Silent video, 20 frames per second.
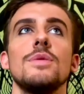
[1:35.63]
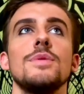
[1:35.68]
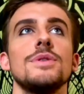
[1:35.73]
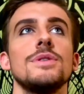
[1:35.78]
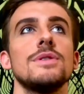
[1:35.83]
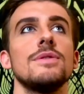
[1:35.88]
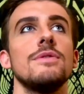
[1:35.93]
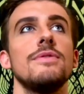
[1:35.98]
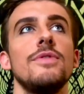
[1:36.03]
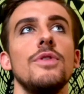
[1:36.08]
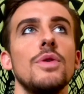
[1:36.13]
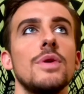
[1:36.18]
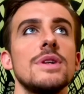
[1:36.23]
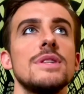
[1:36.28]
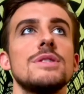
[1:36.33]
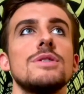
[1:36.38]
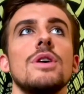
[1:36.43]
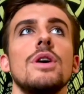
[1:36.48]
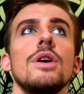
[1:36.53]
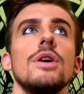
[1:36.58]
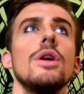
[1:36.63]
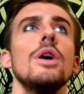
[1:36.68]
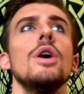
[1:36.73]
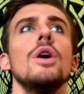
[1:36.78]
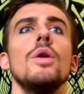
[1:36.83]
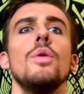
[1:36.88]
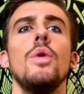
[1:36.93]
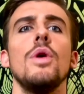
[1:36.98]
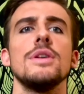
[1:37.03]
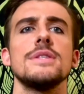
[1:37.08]
always so focused on
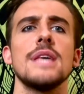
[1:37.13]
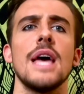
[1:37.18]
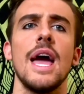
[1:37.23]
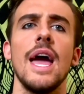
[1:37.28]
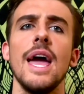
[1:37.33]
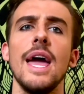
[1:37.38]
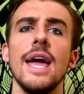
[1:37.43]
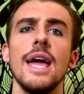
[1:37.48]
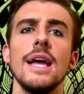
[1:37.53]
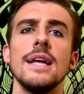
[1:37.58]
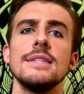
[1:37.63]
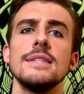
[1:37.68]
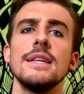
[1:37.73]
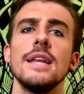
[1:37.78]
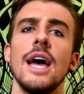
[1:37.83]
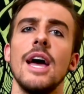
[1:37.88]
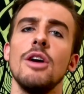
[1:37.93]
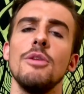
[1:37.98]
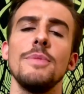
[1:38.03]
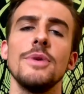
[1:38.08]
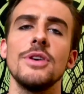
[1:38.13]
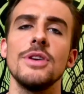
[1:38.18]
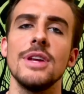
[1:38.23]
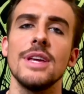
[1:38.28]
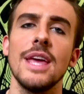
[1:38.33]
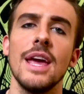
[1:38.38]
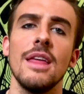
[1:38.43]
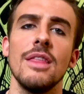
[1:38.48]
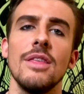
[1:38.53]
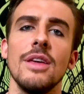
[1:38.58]
what's ahead and how am I
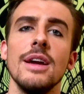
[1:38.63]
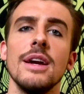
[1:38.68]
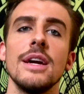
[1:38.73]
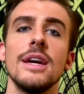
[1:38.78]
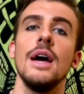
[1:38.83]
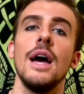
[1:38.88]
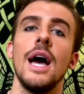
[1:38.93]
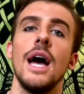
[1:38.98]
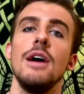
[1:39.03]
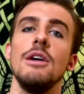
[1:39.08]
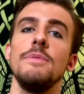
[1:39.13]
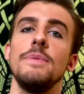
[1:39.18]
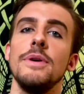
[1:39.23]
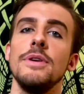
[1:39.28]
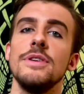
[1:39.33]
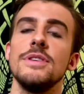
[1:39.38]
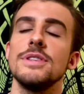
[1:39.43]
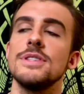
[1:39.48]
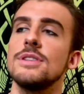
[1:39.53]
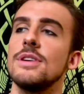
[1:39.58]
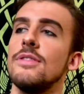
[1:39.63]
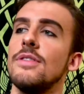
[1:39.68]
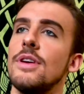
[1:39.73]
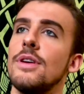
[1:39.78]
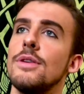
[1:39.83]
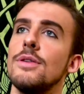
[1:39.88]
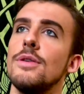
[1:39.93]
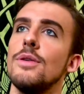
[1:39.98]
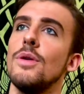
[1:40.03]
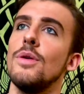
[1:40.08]
going to get there. How about you just turn
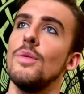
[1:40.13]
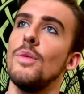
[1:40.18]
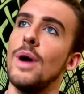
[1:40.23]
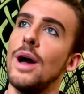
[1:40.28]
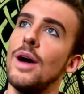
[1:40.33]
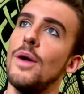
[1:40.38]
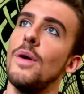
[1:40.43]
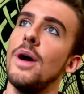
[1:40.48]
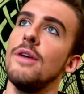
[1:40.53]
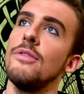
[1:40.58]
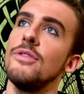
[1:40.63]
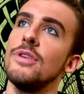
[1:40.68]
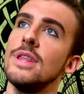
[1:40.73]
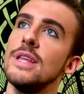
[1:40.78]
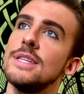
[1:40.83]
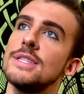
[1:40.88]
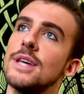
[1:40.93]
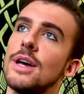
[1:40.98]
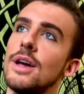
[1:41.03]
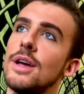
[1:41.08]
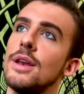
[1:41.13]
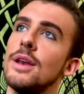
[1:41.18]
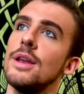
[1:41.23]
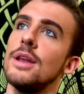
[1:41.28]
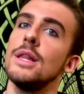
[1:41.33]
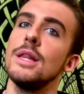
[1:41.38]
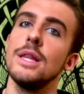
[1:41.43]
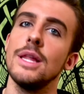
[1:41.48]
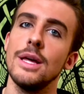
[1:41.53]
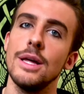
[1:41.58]
around and go, wow, I've really done
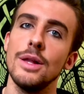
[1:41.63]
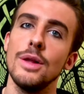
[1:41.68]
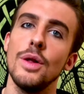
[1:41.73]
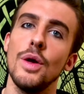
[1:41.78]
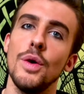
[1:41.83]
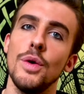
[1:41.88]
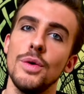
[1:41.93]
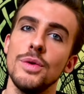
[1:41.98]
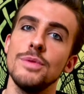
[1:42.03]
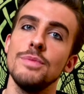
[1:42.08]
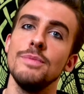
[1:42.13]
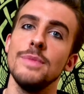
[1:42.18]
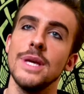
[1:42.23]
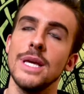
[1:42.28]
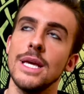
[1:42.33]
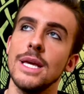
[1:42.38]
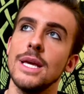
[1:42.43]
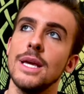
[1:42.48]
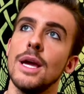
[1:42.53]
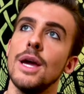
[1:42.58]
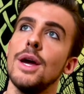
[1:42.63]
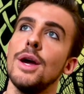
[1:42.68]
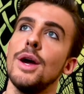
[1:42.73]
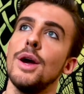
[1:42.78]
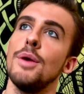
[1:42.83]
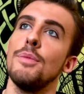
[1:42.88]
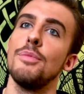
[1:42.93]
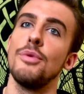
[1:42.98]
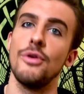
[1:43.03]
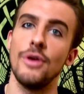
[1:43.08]
little old me
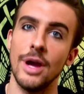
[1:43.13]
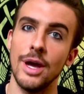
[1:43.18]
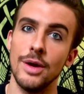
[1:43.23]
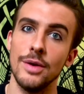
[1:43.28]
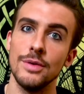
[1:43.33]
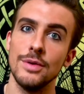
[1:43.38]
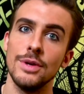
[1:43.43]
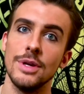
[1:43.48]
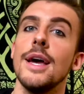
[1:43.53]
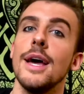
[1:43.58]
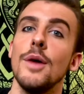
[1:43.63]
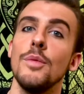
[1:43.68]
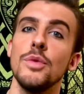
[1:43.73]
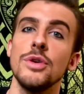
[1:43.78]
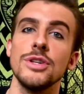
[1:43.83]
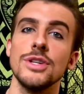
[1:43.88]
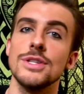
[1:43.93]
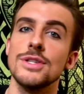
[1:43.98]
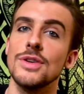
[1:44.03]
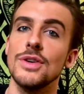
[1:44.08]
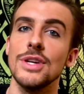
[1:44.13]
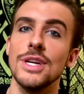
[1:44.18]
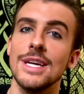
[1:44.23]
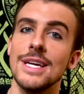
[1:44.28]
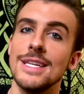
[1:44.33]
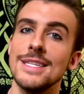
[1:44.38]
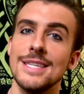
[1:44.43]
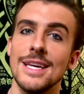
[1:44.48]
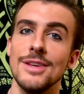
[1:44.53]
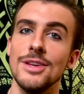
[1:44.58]
proud. And we're just going to
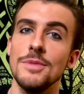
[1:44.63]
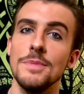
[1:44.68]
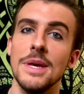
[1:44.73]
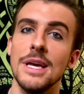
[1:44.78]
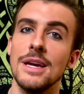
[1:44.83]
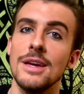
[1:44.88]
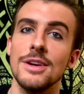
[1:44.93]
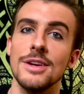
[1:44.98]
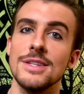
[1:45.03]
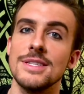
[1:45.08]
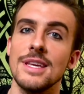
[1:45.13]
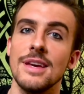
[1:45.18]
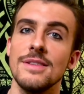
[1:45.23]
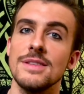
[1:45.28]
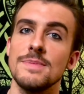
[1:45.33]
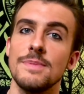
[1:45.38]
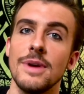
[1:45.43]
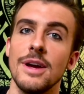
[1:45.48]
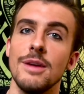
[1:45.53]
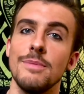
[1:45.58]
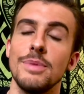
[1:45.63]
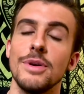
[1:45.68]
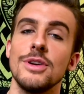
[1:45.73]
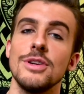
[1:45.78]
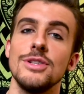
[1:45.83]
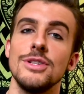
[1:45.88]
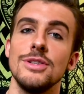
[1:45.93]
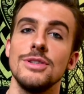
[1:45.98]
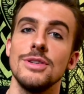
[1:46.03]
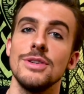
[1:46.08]
continue making ourselves proud
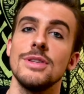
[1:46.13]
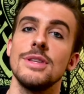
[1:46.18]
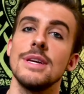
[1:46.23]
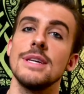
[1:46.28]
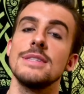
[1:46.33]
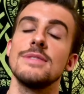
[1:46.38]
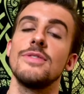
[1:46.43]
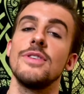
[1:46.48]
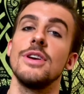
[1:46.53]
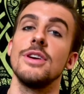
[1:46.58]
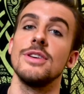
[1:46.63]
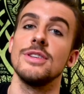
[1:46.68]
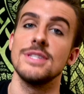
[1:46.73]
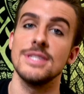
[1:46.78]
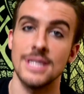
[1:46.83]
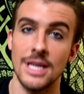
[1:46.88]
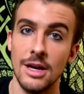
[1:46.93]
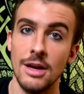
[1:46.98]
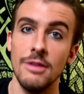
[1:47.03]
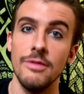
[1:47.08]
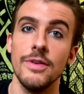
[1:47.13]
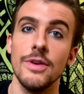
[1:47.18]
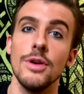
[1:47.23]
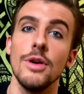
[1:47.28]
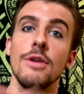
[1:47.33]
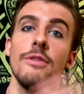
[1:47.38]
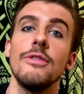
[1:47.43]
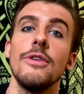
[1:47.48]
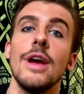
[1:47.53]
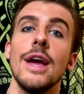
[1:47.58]
because you do things for yourself and
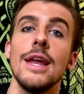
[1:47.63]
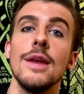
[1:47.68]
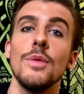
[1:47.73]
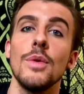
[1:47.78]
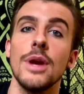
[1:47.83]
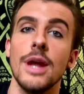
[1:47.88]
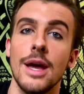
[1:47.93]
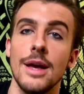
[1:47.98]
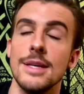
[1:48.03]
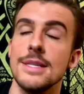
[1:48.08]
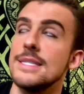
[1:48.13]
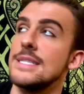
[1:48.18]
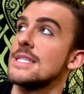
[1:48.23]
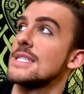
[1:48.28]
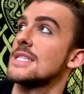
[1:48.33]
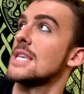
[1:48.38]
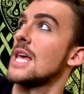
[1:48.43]
not for anyone else.